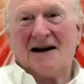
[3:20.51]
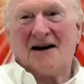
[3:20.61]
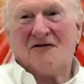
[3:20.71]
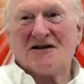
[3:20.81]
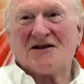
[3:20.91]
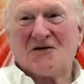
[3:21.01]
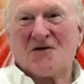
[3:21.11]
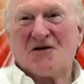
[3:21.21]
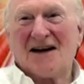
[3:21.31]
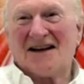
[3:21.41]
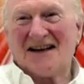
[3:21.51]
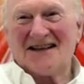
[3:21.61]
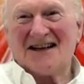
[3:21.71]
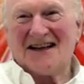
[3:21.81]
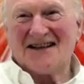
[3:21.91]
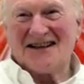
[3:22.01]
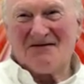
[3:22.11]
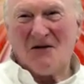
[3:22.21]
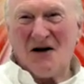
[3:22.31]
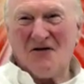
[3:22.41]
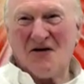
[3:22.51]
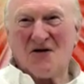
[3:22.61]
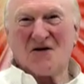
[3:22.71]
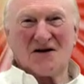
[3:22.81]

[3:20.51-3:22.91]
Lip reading: a physical thing in the sense. My field